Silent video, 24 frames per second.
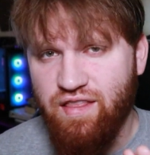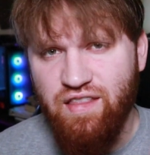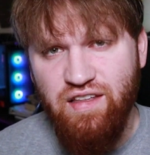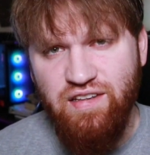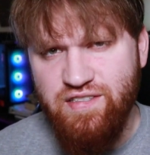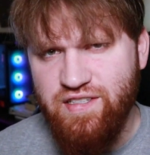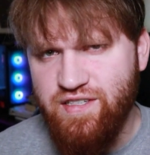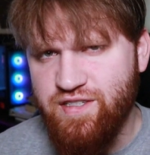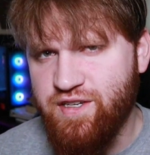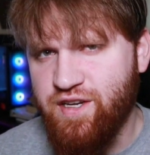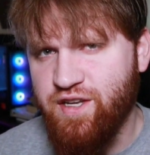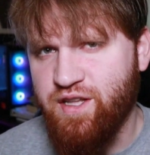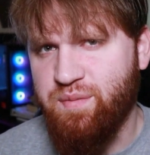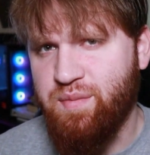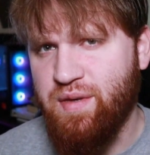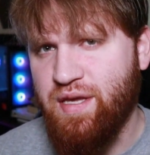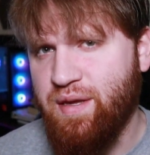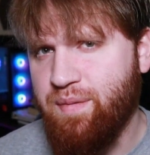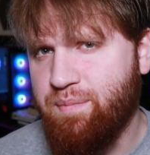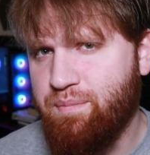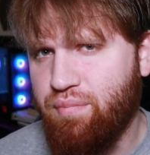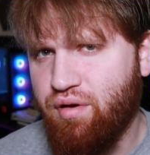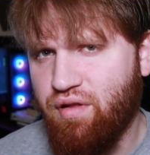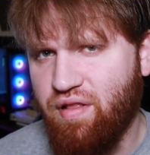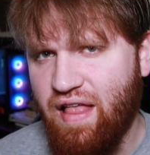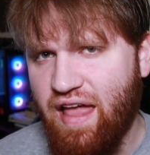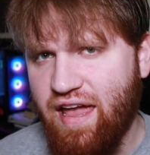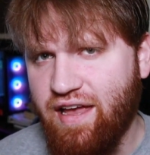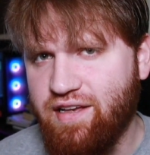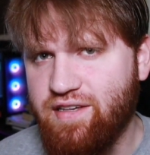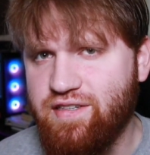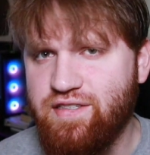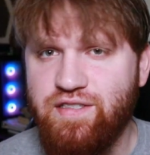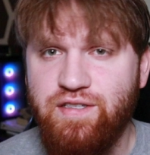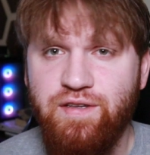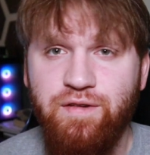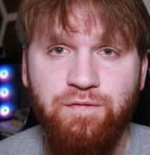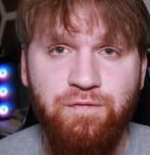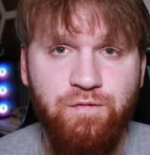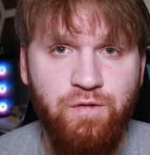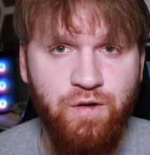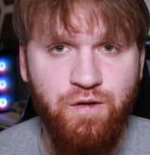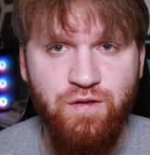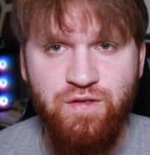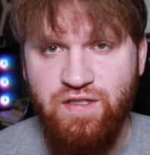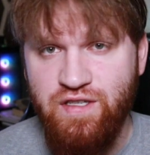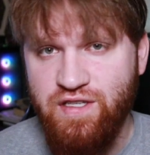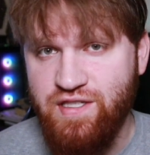This is going to be Plex
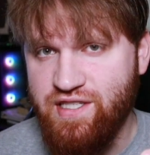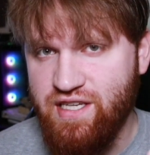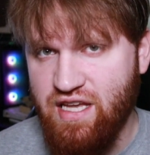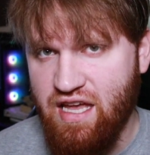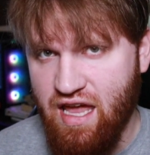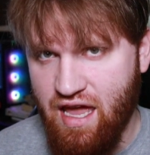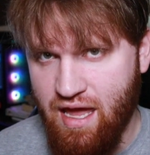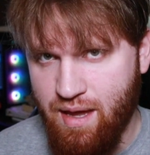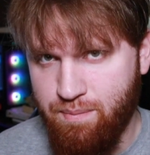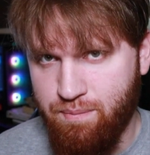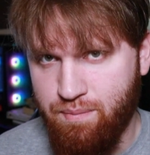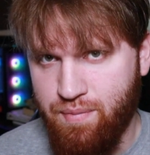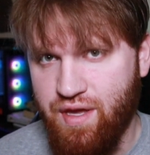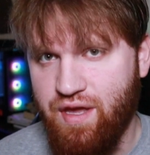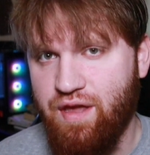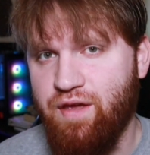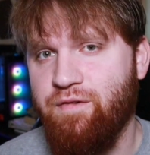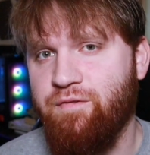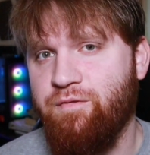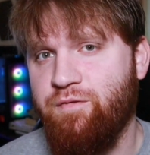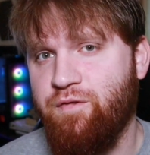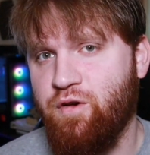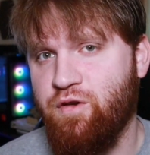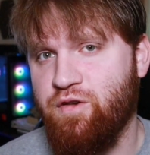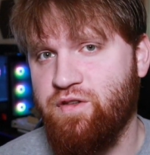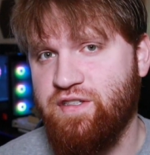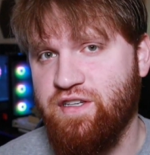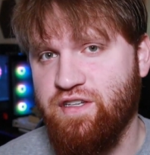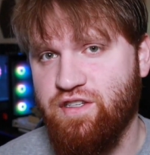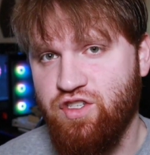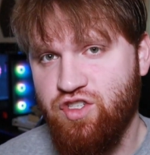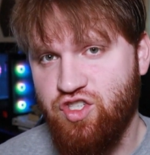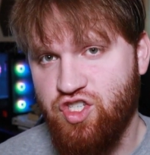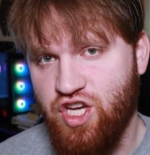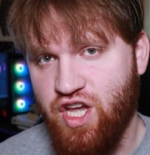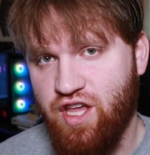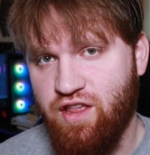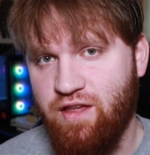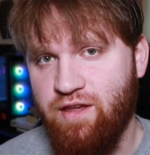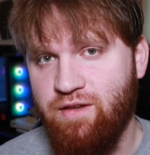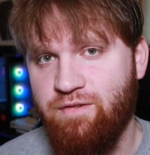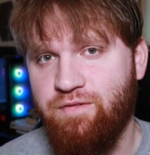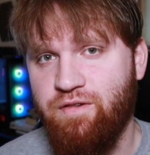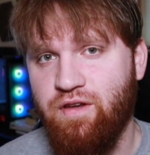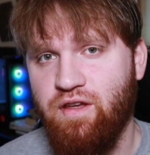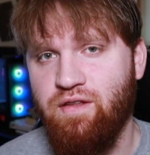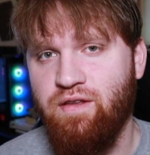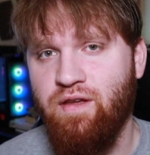versus Emby versus
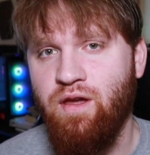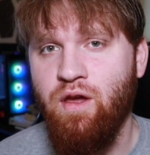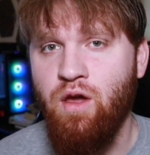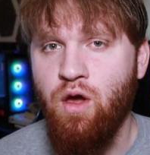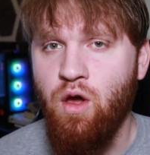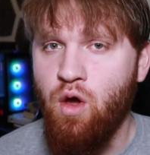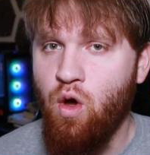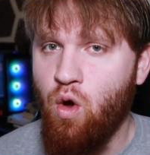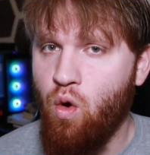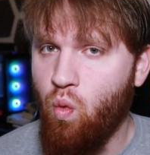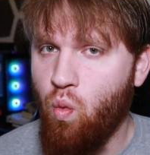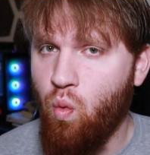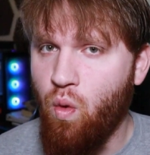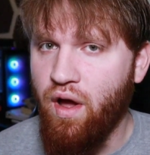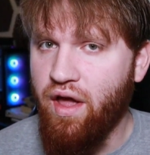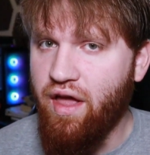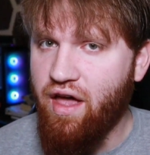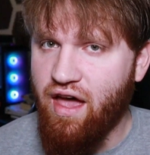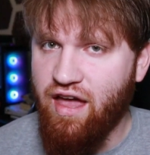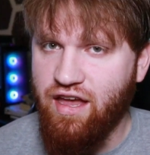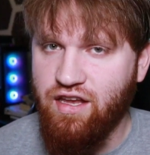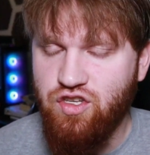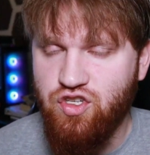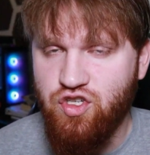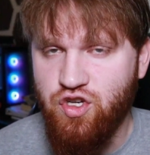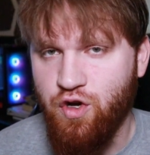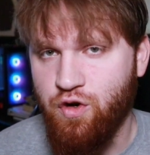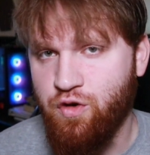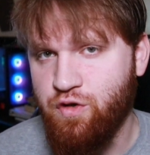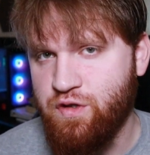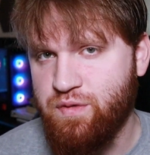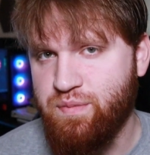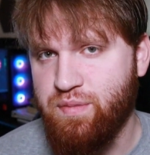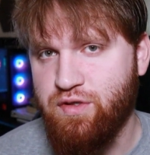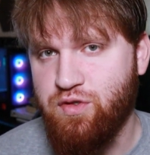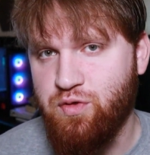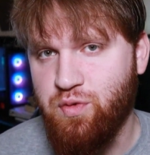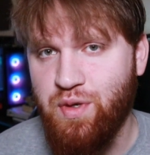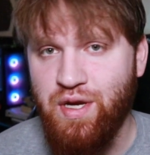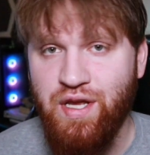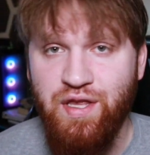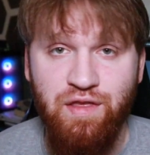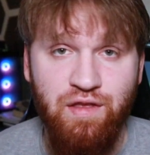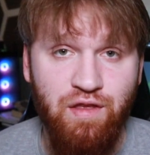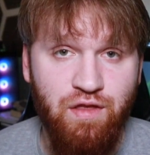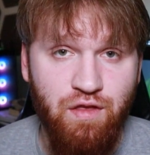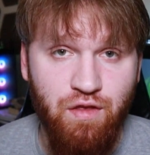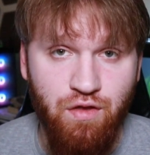Jellyfin, what I chose
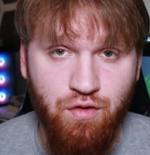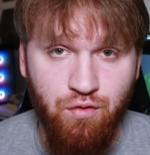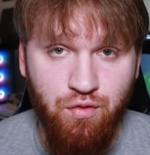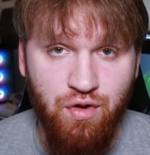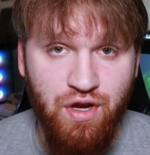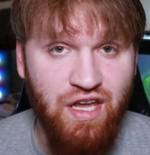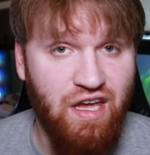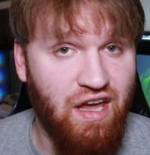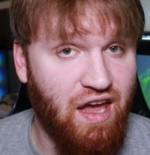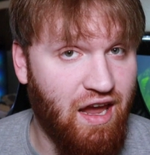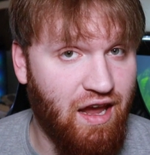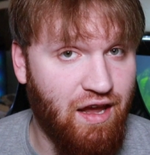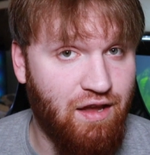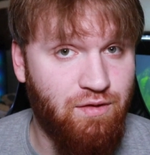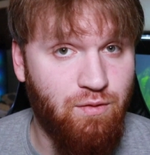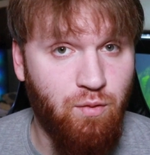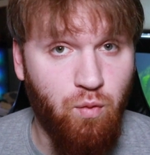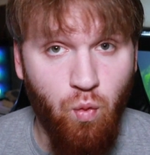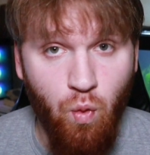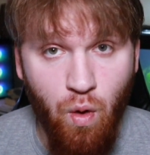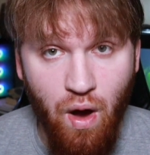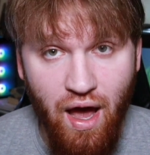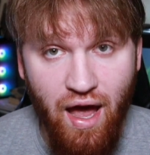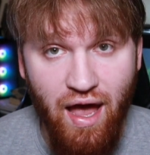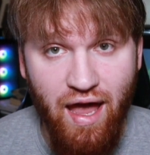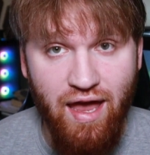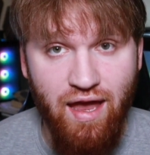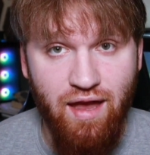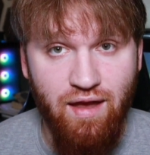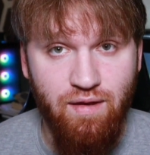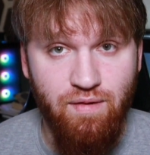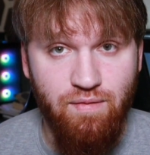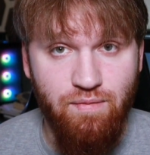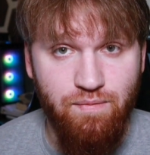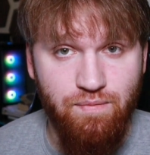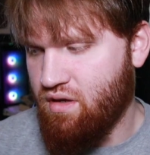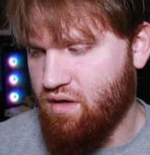between the three and why.